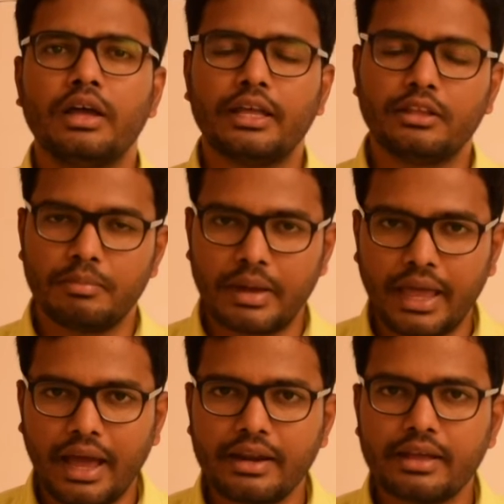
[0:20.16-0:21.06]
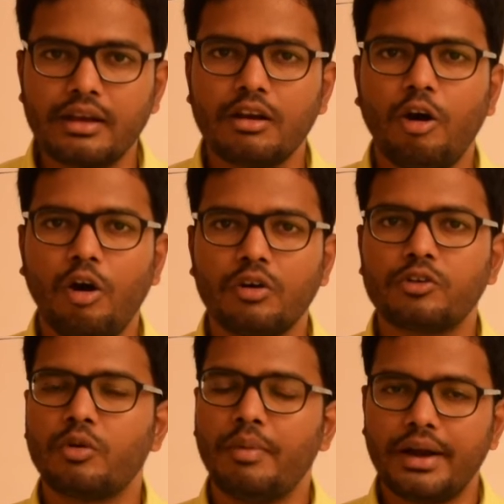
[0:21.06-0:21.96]
either mechanical or
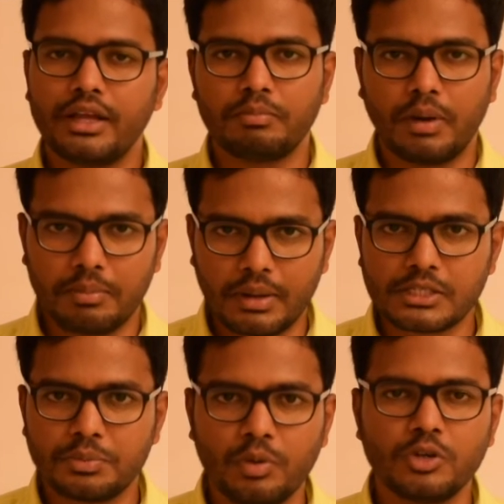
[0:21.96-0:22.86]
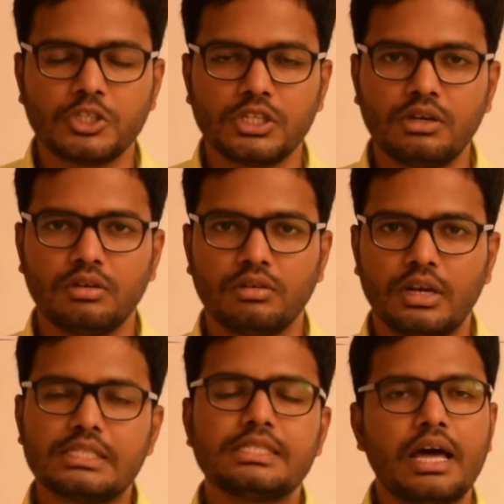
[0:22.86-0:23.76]
traumatic pulp exposure
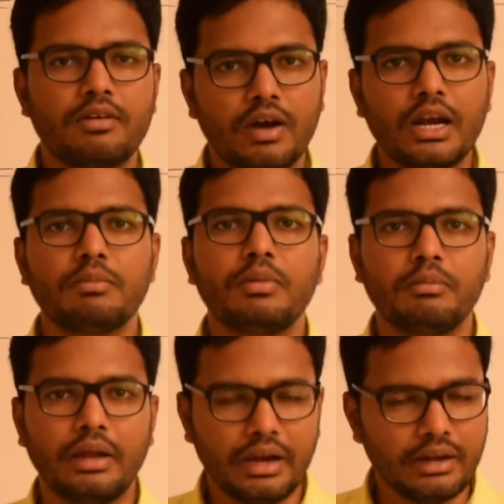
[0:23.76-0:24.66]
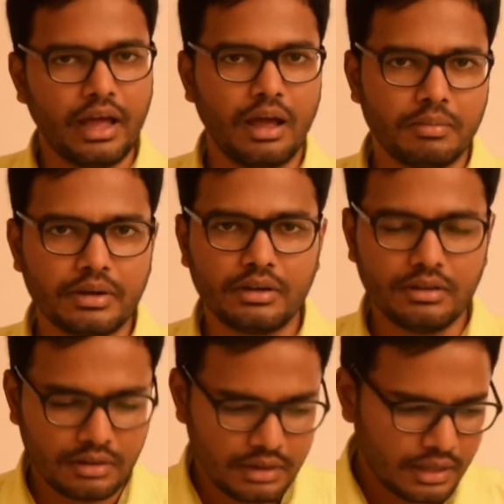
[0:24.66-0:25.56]
less than 1 mm in
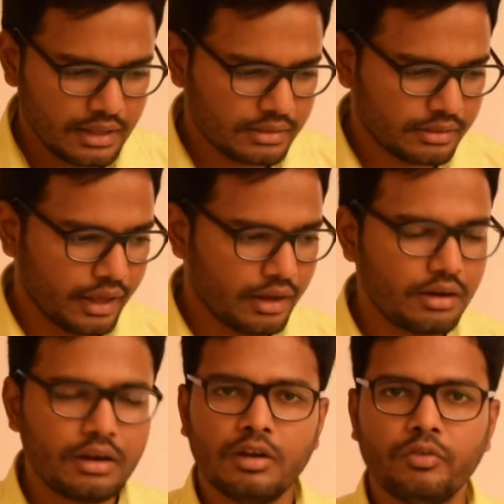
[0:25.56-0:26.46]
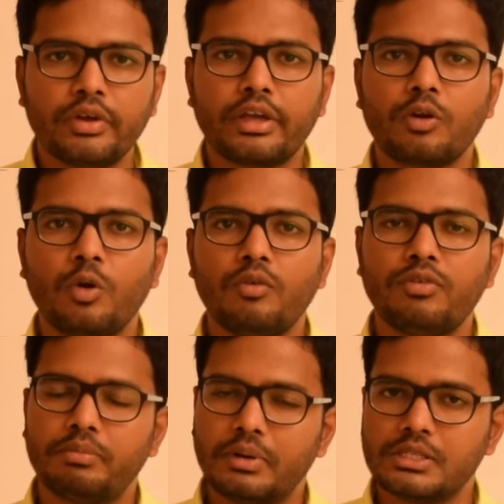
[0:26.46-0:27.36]
diameter then we can go
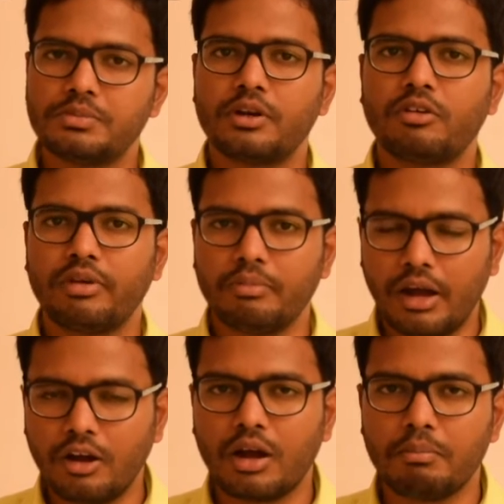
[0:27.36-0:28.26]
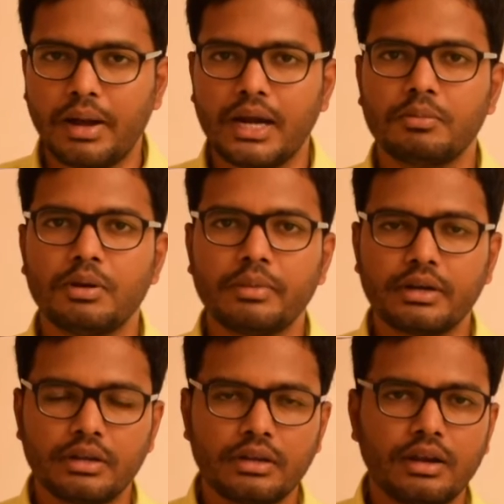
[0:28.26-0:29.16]
for placement of a biocompatible
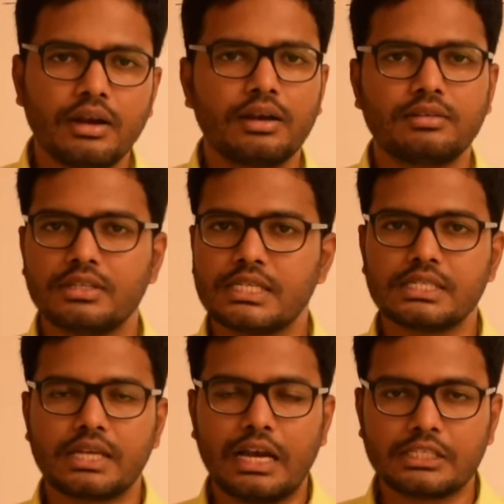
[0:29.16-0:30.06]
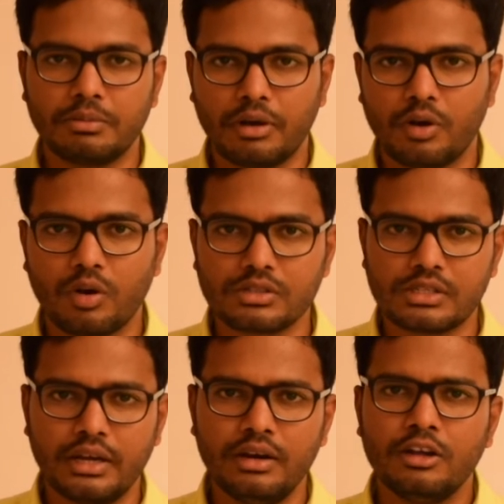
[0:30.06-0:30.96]
material such as calcium
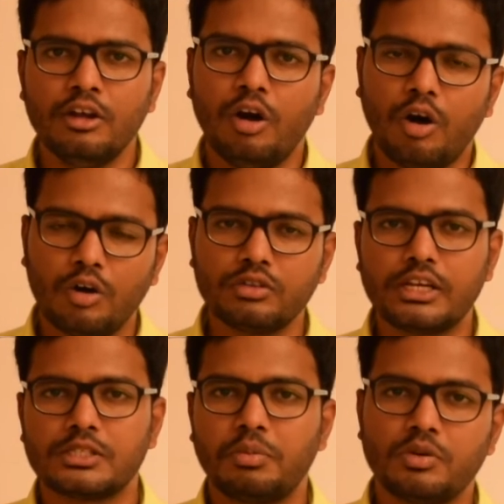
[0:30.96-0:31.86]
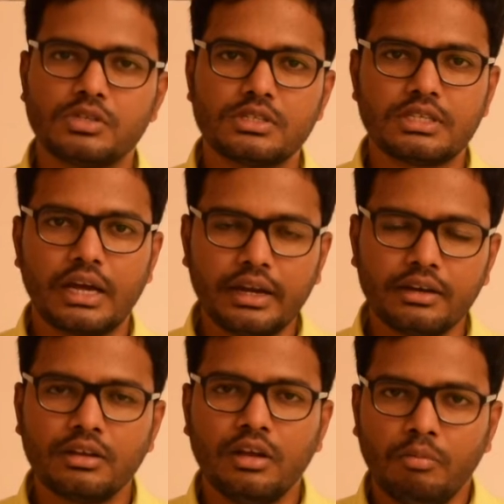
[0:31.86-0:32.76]
hydroxide on the exposed
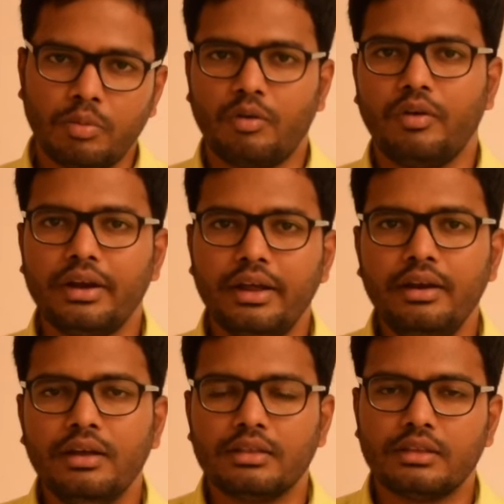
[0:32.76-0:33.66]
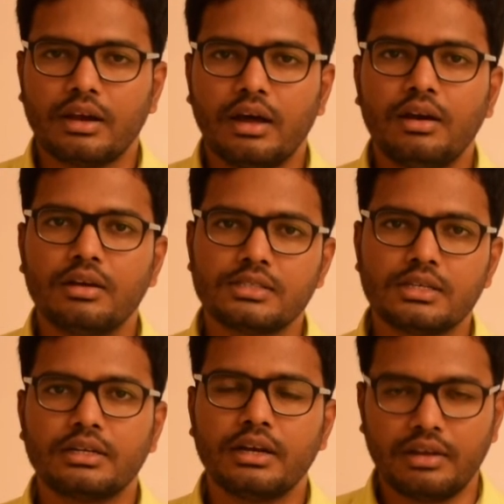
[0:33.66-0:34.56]
site provided there are
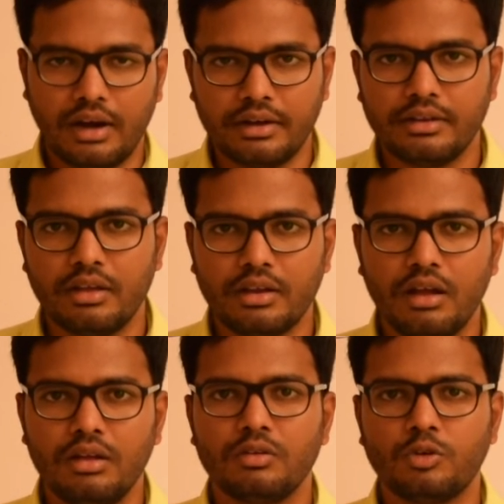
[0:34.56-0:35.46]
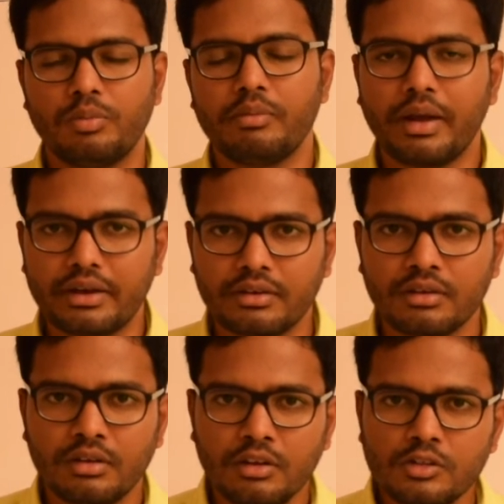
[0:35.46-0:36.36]
certain criteria to be met
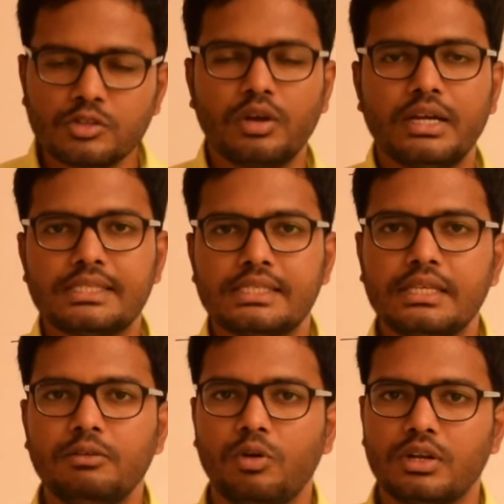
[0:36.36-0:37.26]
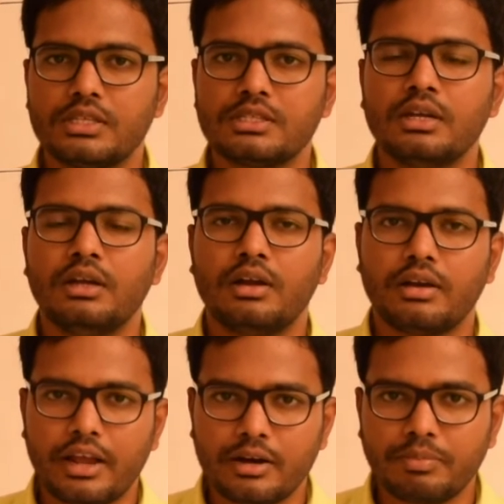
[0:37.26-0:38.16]
so let's see what is
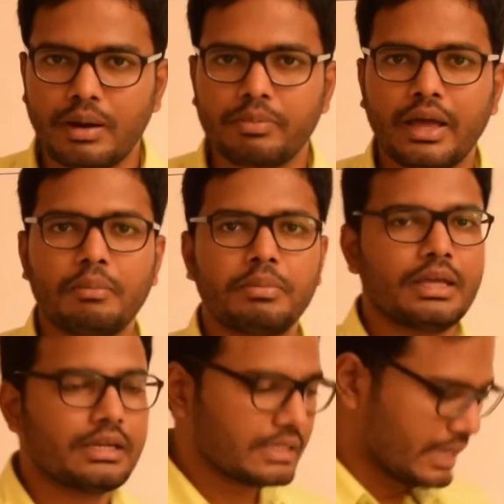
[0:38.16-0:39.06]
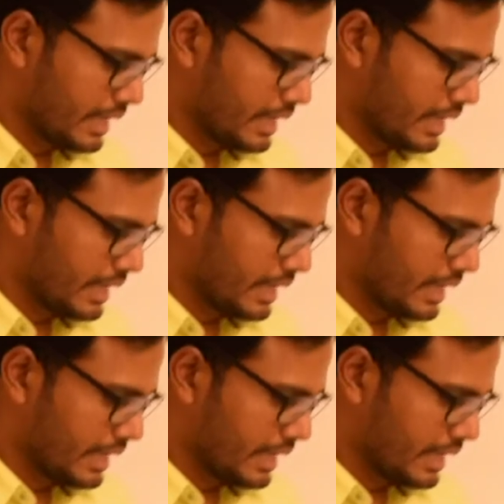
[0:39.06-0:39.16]
direct pulp capping, its